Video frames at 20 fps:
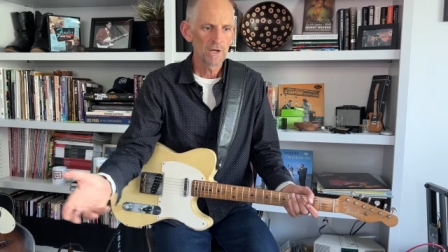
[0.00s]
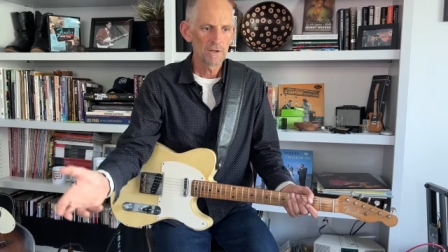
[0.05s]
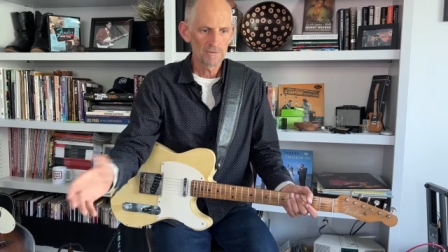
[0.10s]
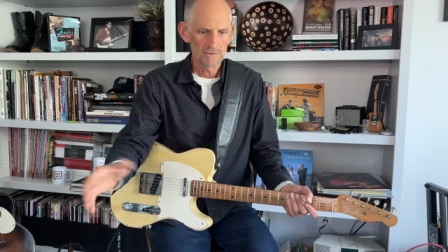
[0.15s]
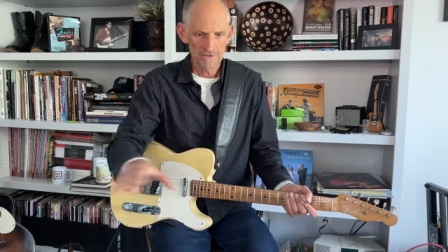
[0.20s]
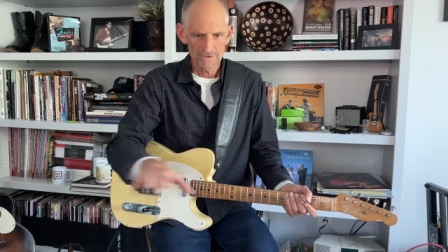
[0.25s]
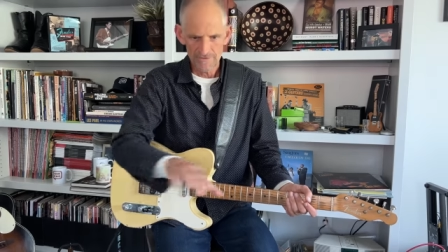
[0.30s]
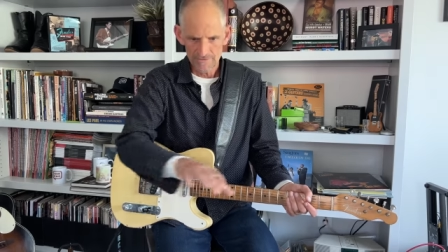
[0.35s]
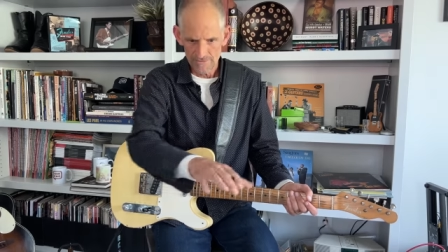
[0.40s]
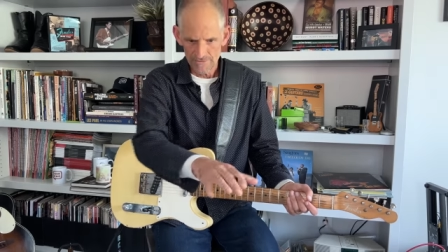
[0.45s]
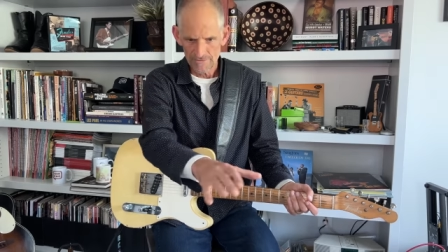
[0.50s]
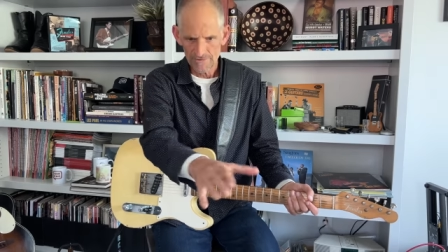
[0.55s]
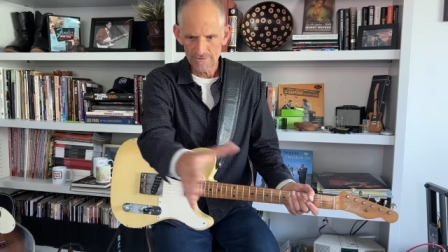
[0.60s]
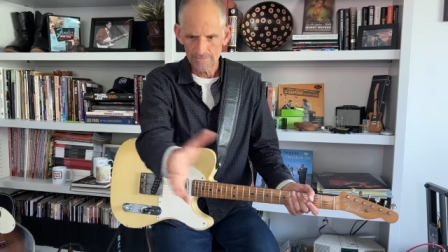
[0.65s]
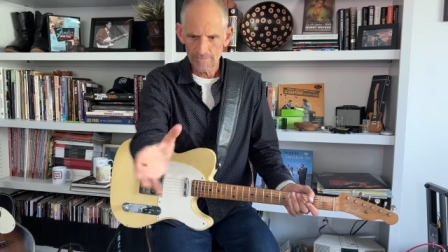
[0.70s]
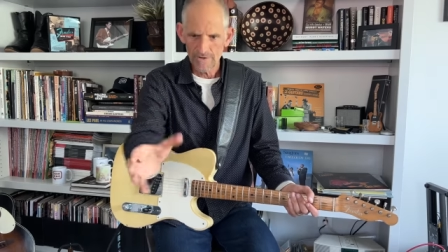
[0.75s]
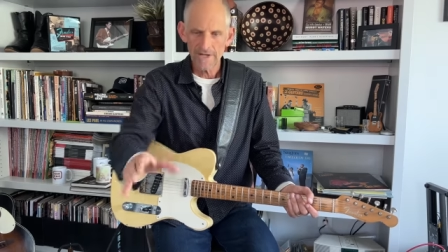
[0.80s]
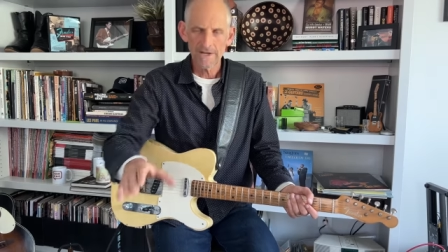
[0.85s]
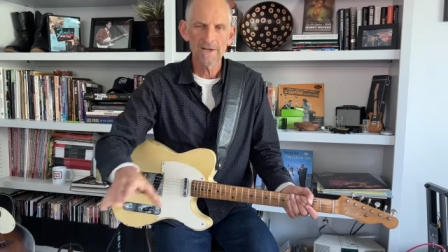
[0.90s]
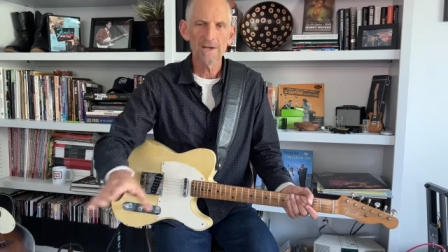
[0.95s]
just
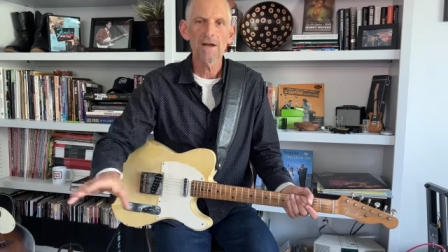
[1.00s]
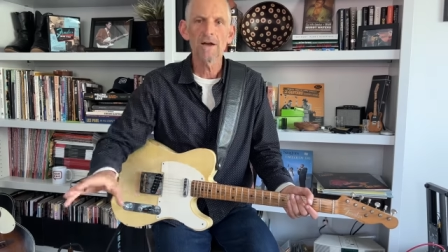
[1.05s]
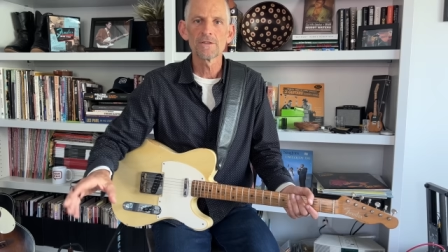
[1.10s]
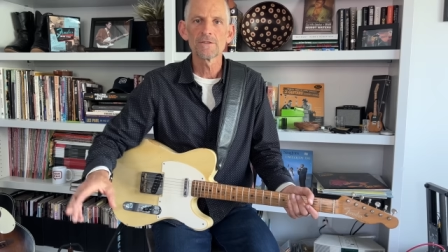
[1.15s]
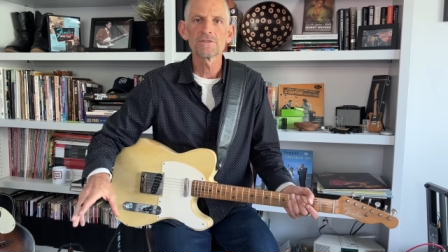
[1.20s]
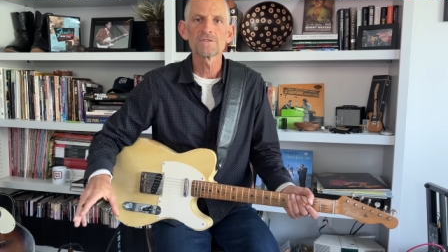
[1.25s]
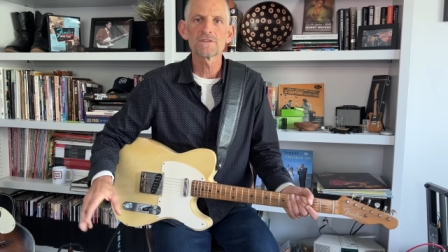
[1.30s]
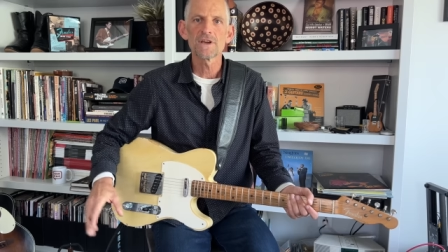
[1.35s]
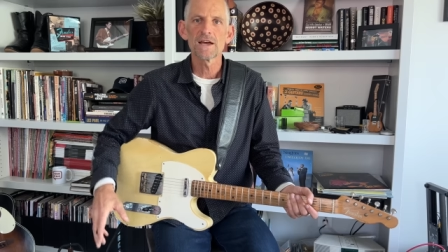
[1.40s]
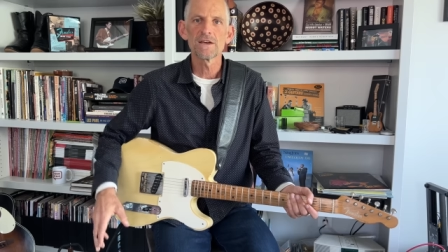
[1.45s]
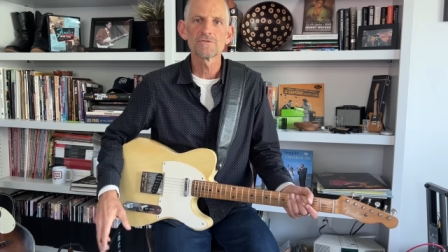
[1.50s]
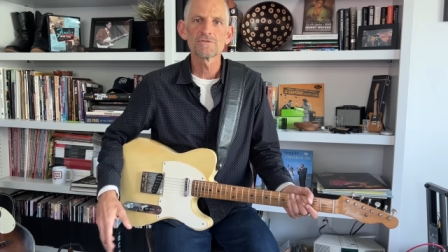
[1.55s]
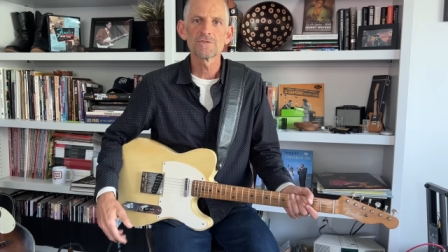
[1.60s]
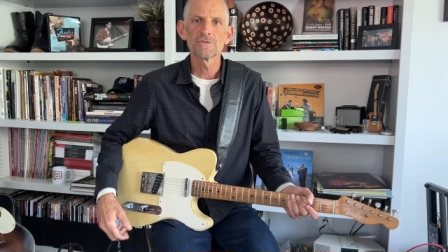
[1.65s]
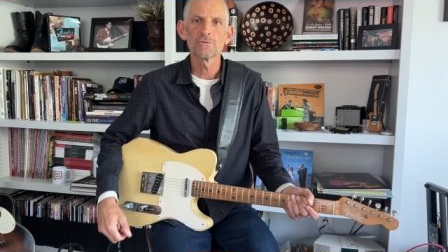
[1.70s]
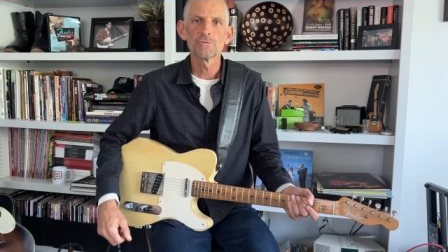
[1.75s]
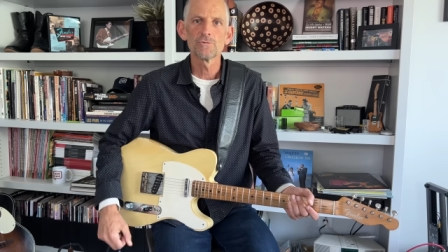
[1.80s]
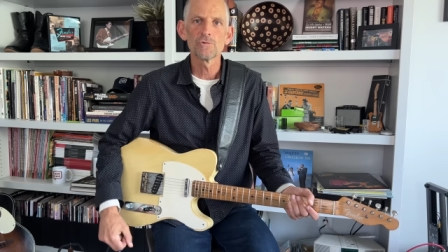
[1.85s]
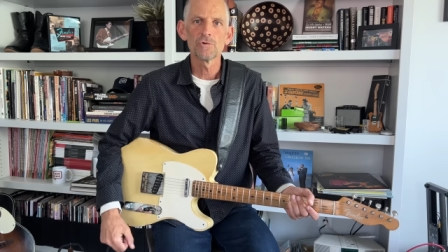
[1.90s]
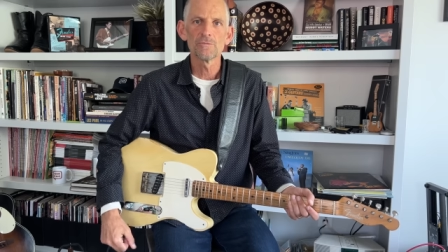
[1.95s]
depending on the size of
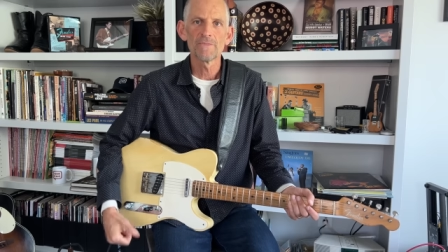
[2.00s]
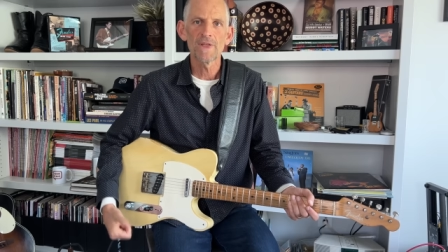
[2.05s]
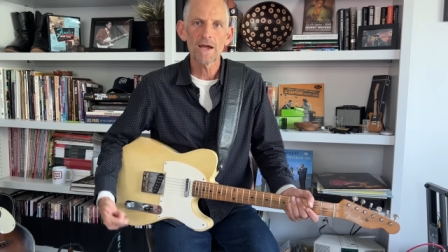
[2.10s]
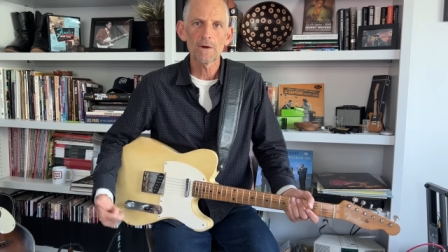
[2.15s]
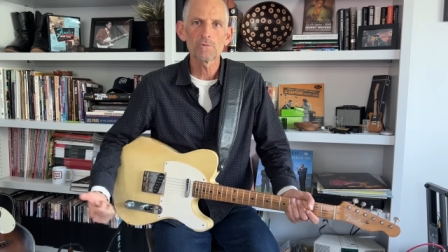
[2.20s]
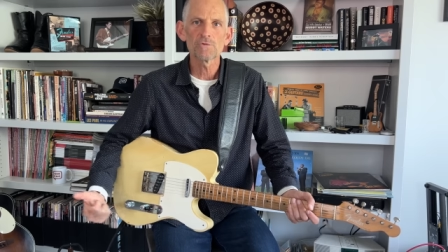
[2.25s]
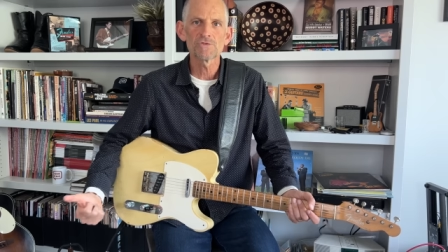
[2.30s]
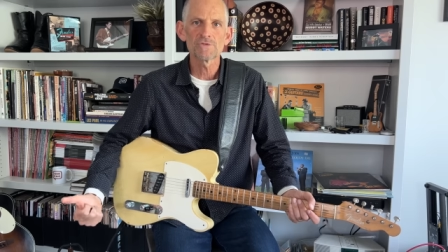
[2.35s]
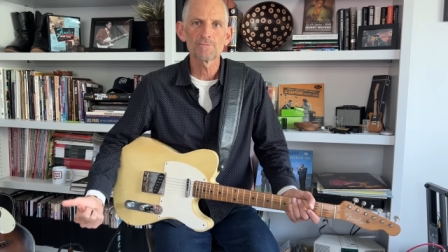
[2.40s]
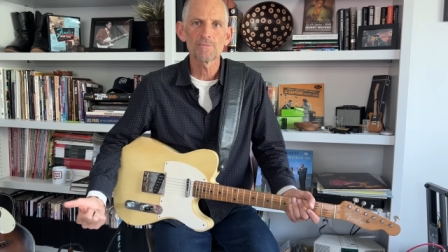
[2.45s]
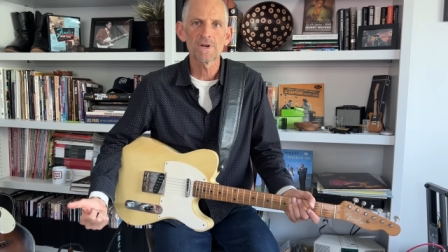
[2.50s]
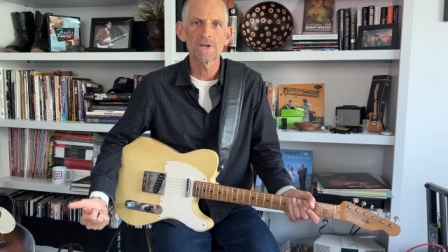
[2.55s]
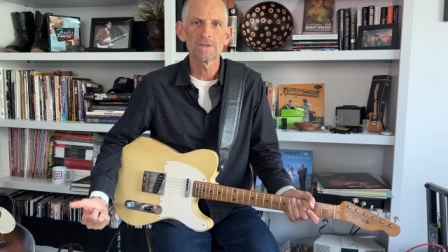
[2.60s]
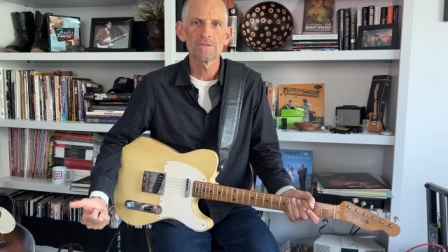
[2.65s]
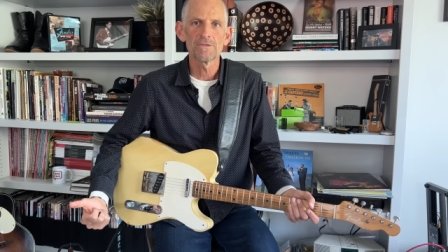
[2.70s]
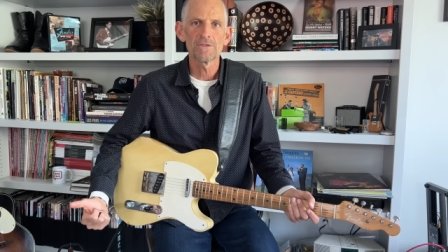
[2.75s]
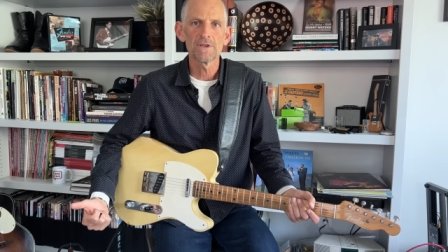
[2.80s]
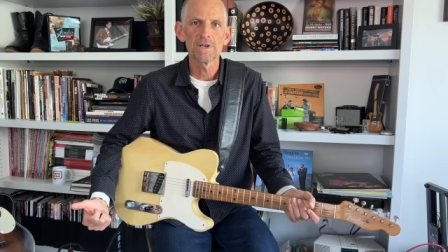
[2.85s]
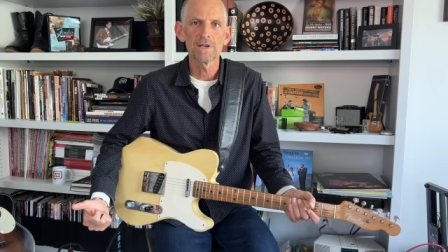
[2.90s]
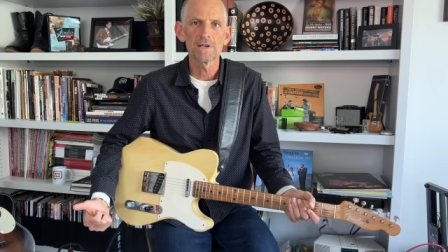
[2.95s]
the room. That was my
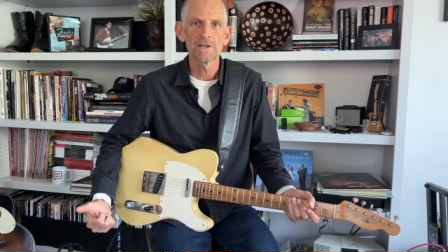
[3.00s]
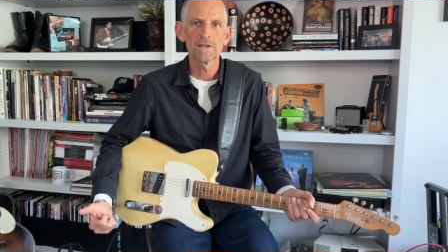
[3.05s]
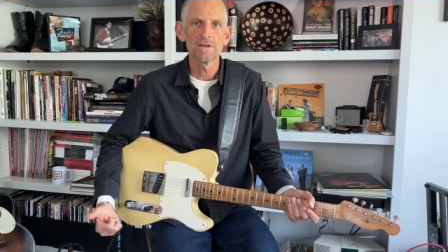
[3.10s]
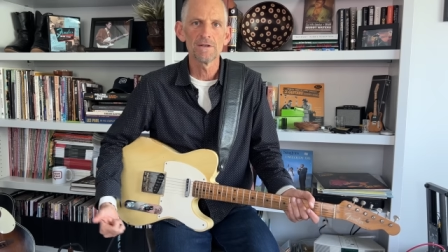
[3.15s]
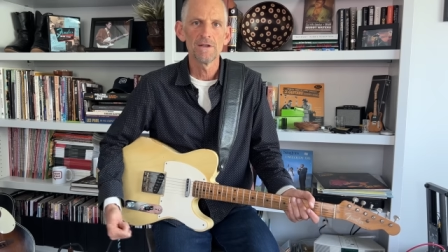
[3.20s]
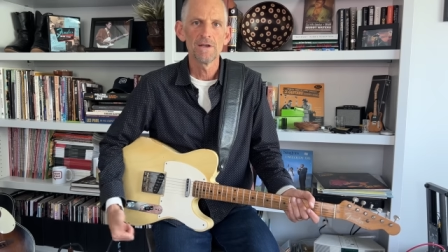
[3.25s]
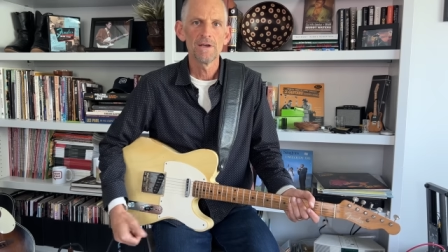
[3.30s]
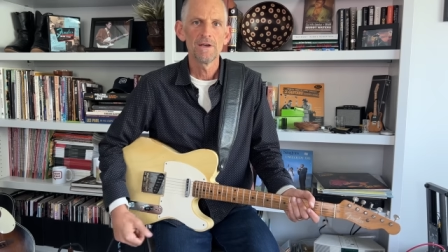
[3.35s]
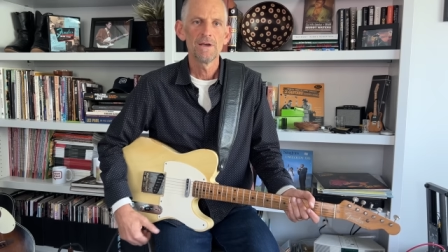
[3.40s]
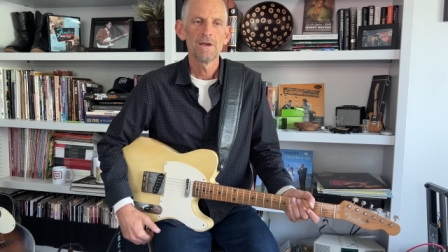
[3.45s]
thing. And